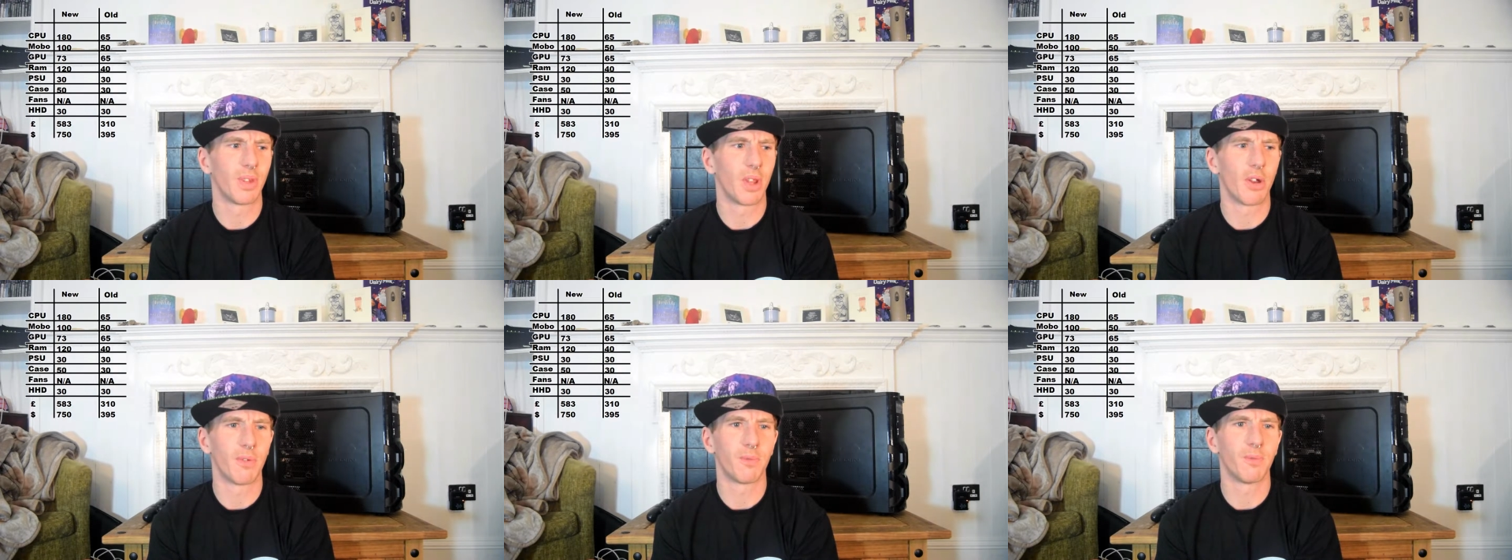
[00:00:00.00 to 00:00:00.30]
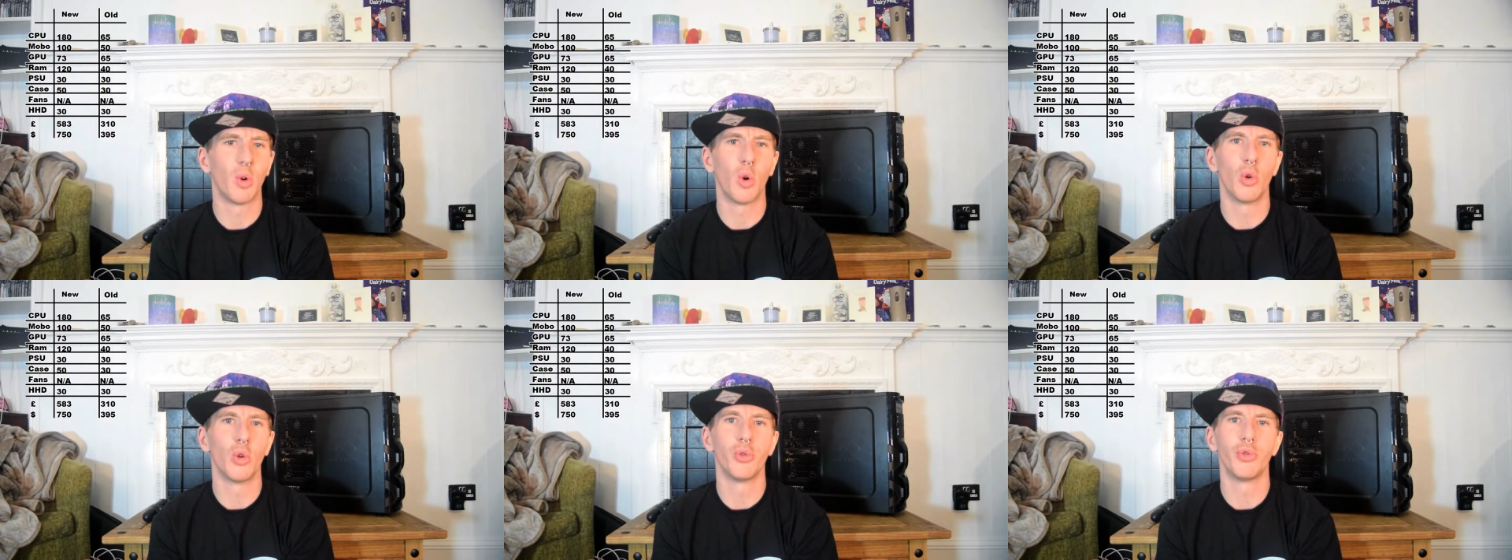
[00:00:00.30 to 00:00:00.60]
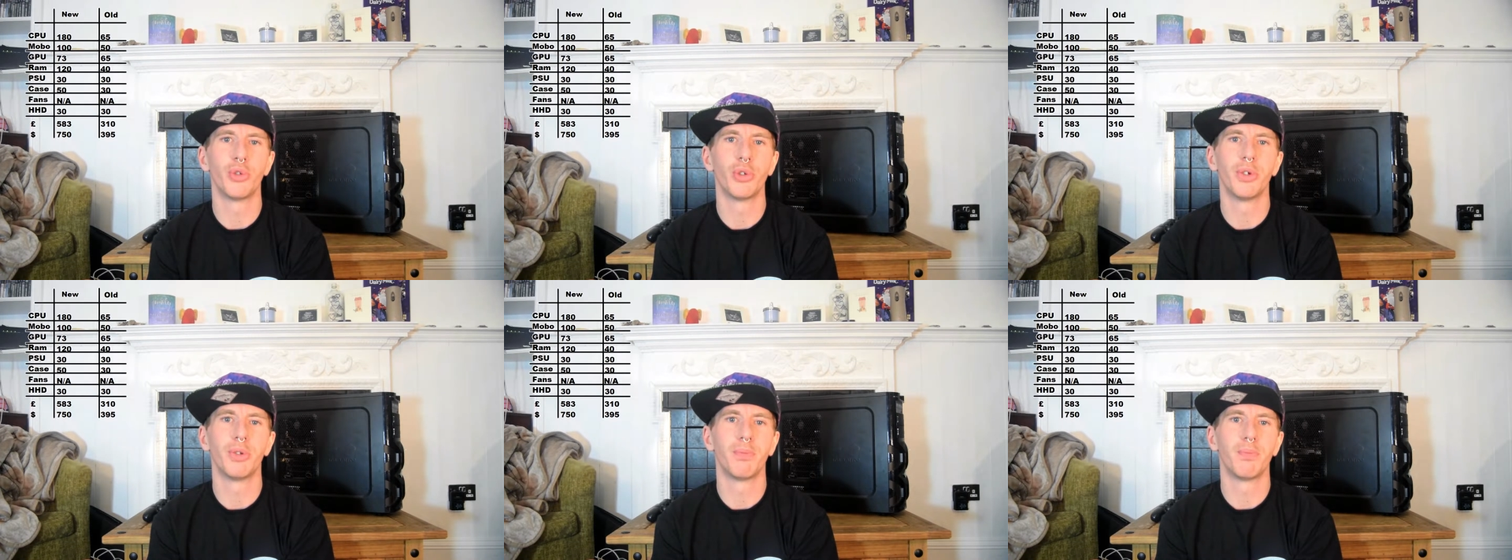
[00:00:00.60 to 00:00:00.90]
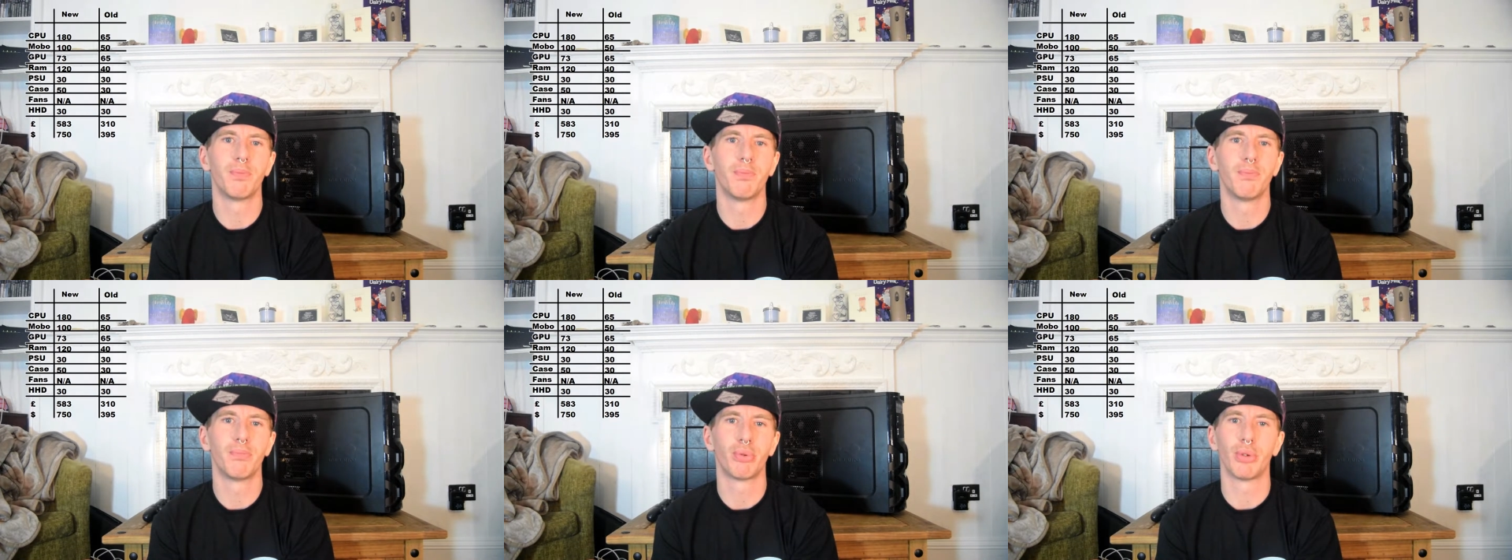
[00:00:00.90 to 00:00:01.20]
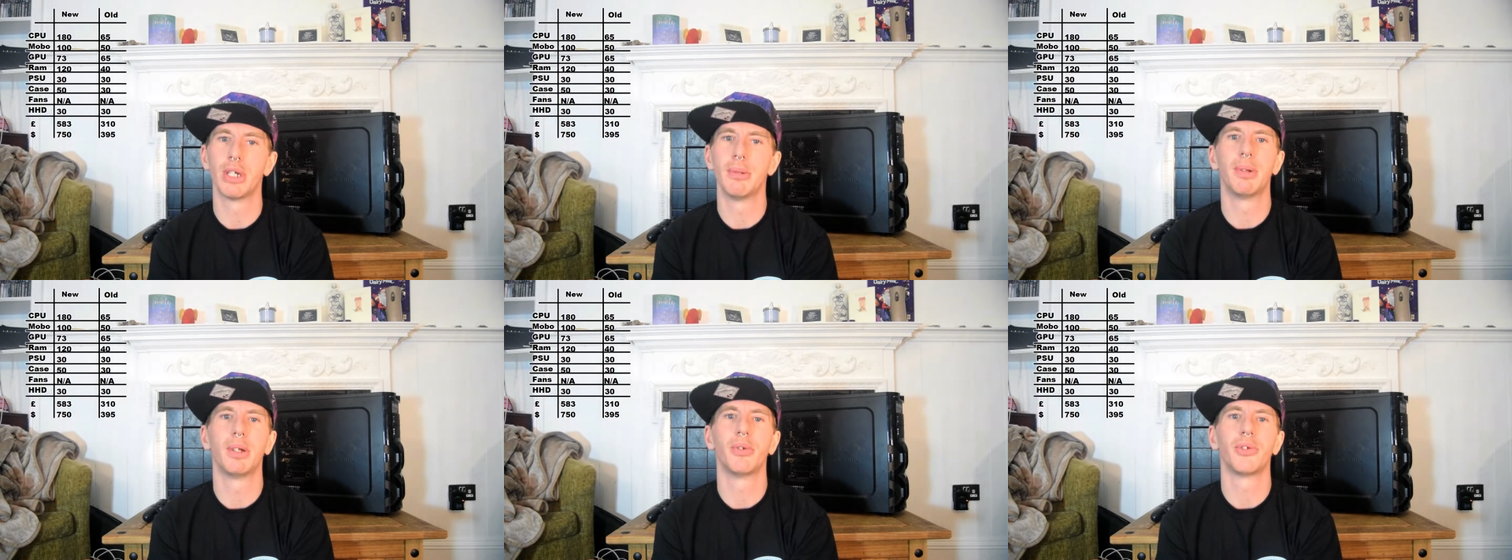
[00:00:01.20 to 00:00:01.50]
400
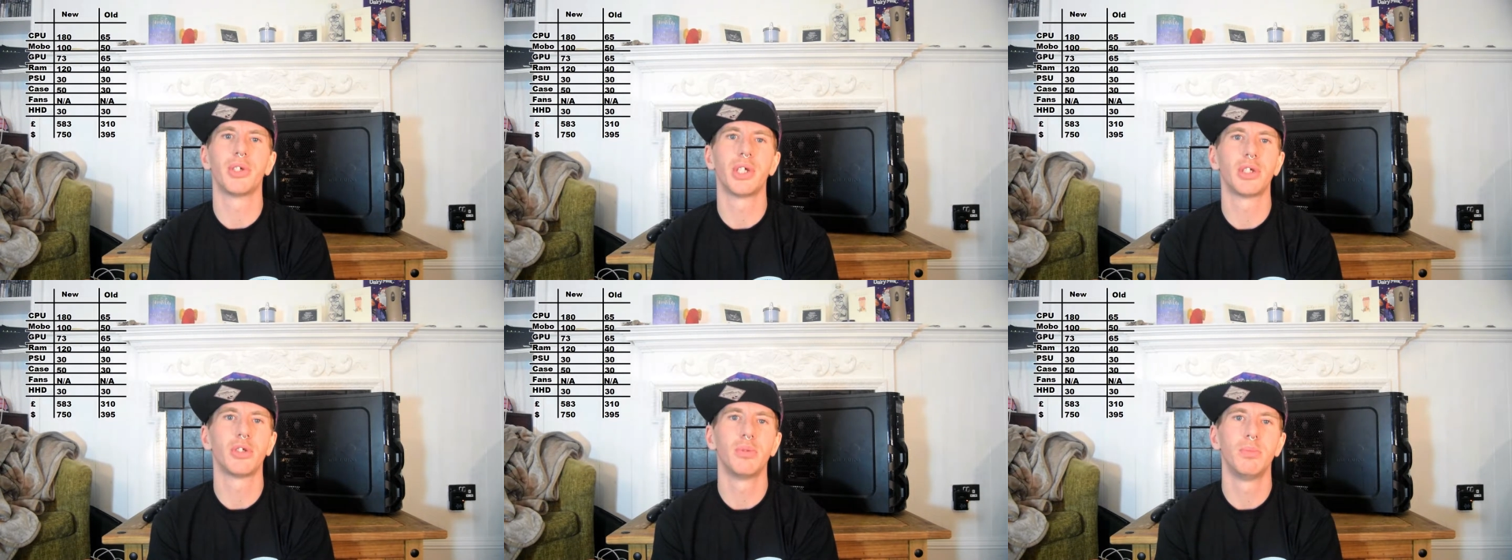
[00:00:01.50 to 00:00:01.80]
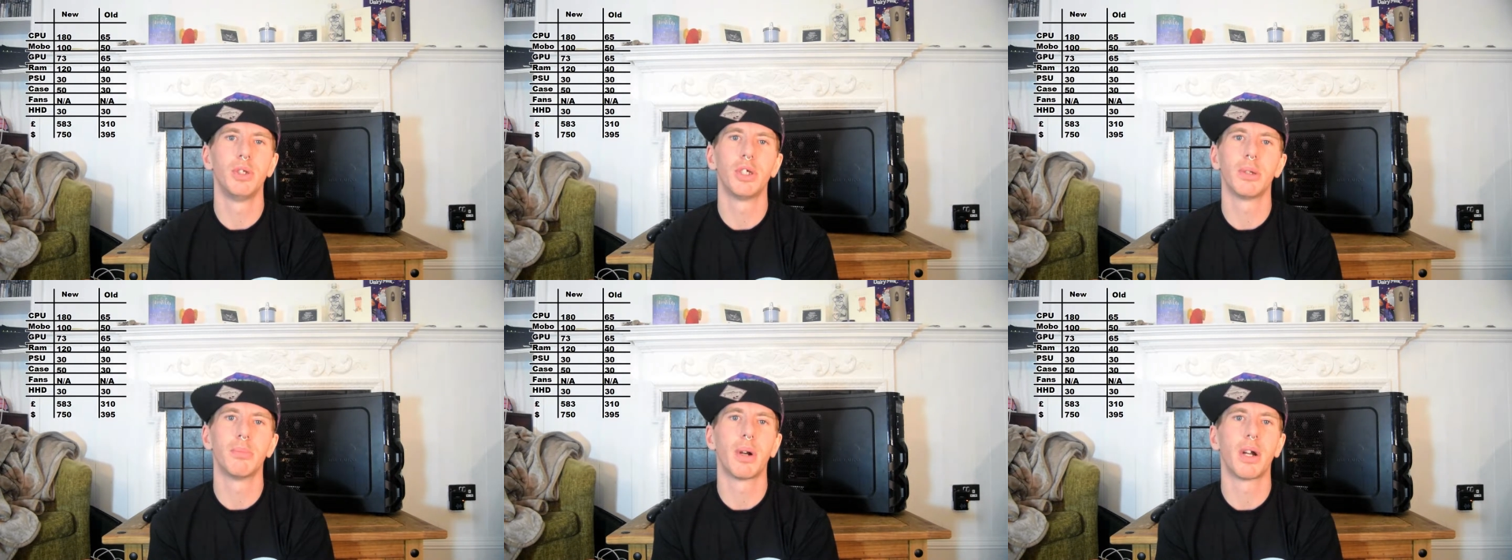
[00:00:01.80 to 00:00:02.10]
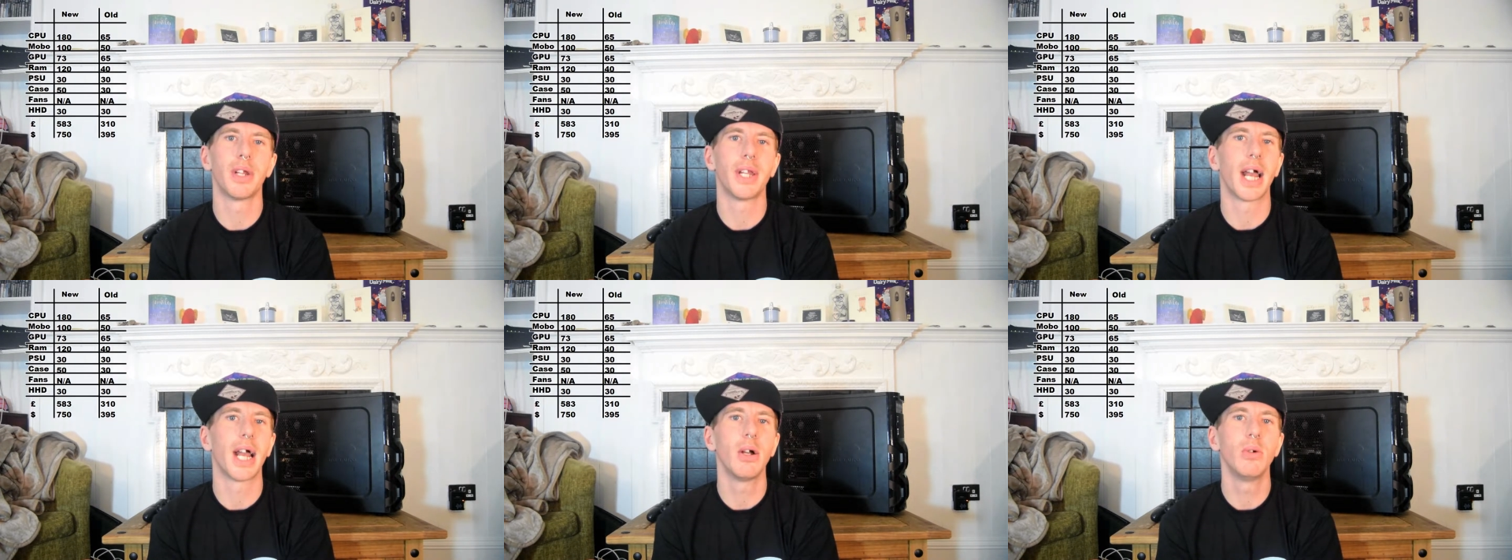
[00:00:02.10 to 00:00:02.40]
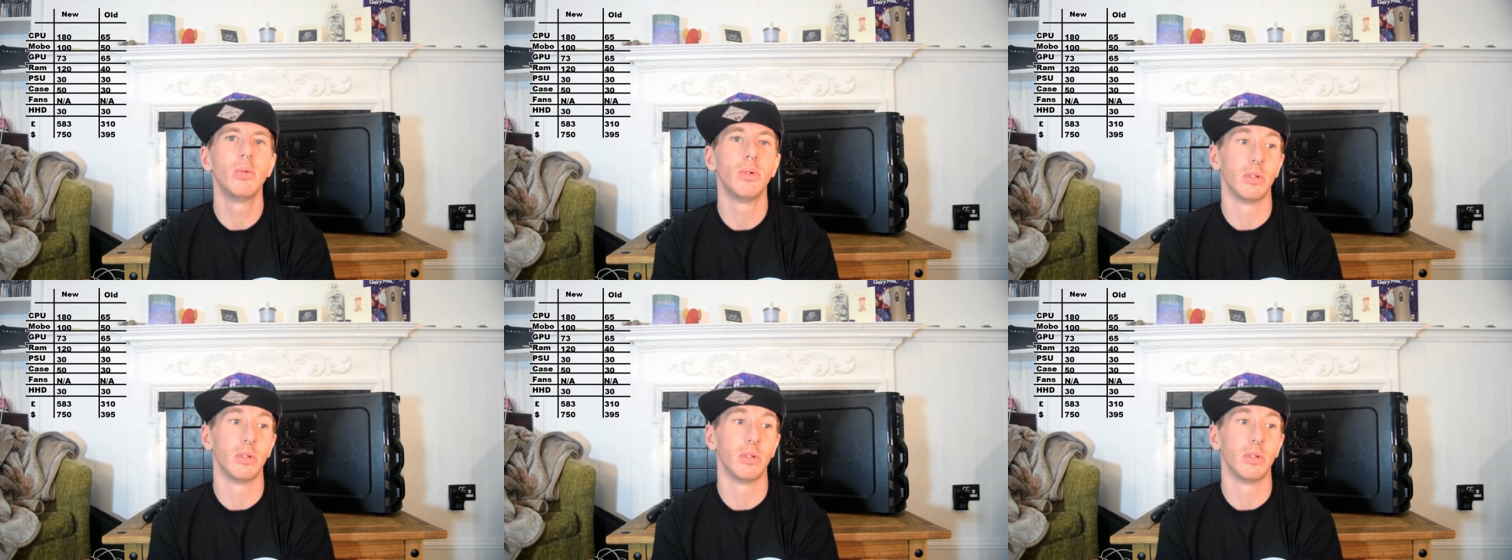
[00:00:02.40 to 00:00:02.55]
pre-built system you can buy now?